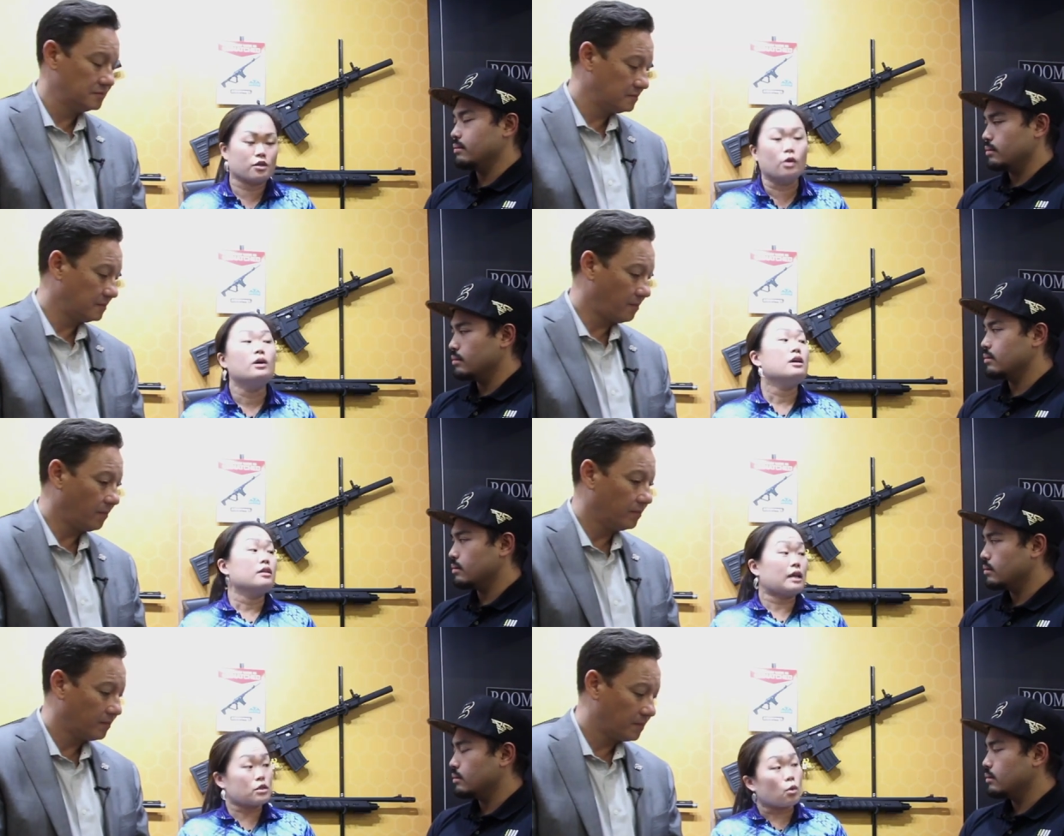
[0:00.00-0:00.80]
Speaker 1: So
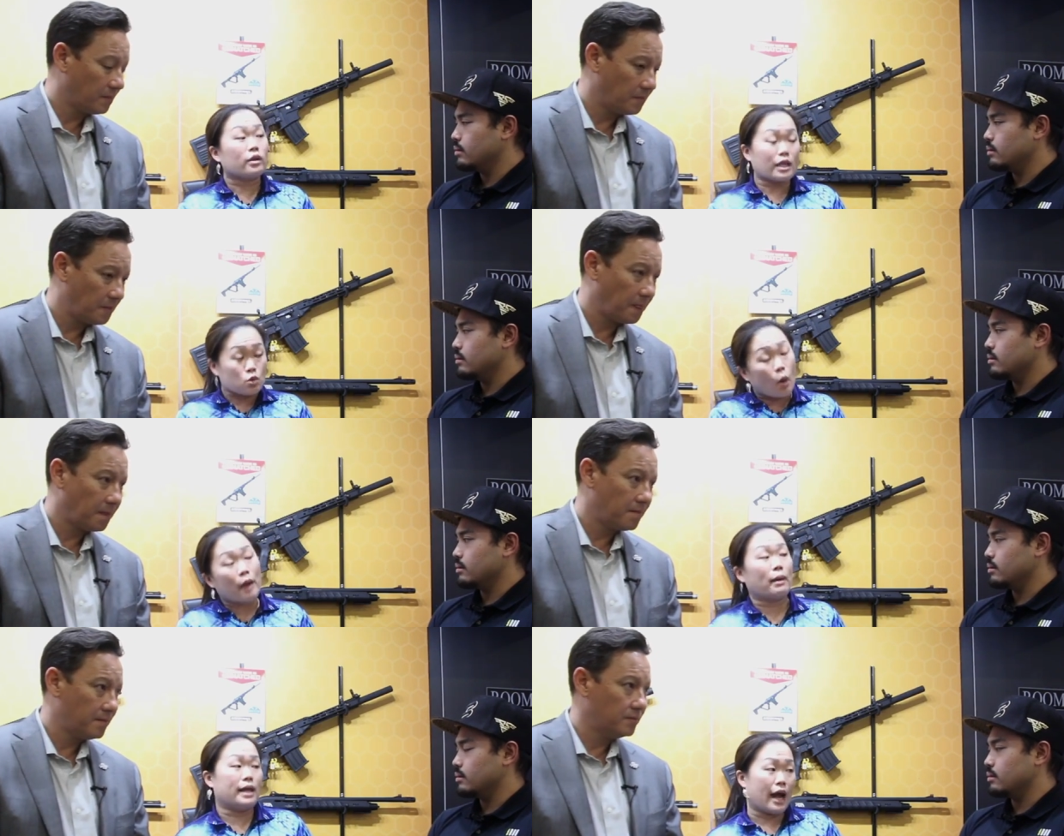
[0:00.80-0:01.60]
that's that's
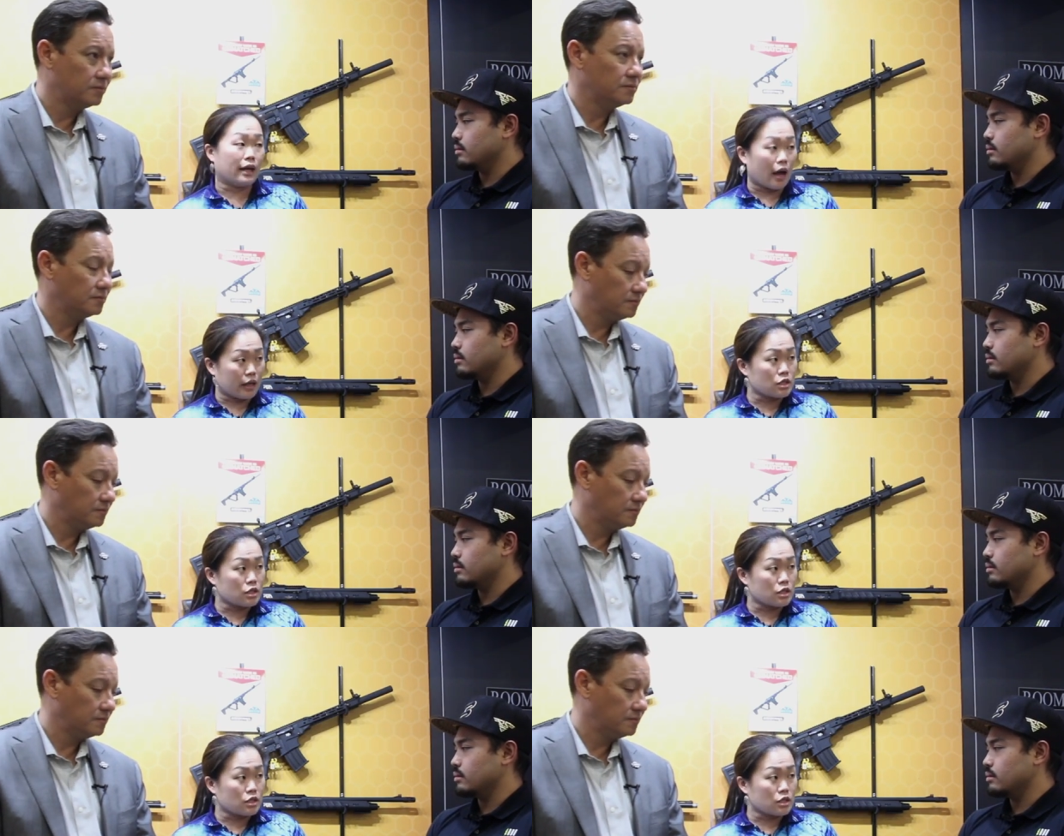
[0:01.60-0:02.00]
why my dad got